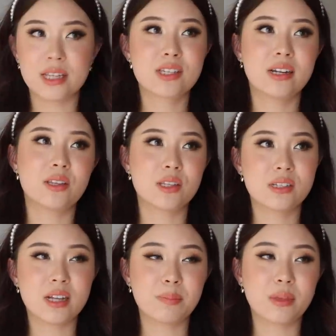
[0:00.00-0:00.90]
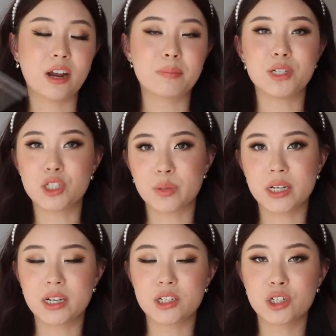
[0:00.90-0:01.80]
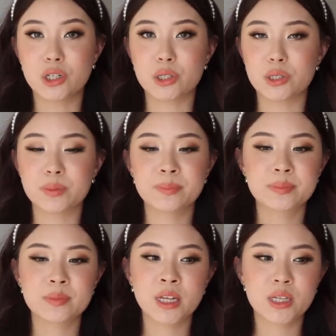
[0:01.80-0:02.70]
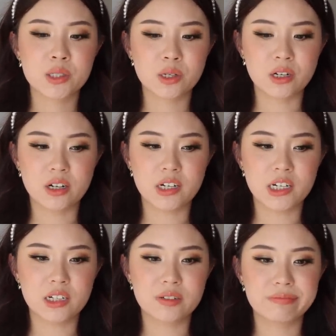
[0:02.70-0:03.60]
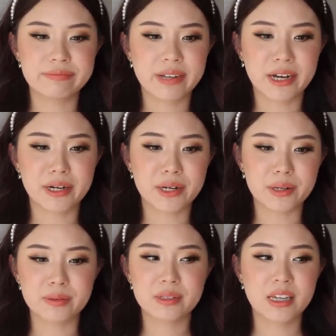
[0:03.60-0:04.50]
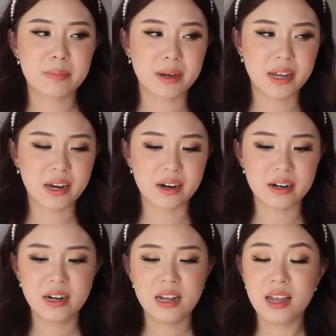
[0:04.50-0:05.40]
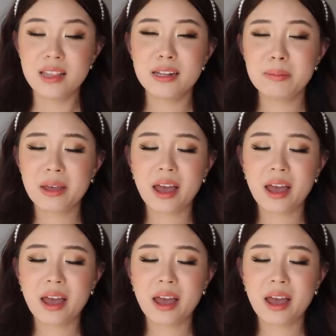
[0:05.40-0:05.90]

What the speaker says: That's another step that I've been doing to sort of, I don't know, keep my hair a little bit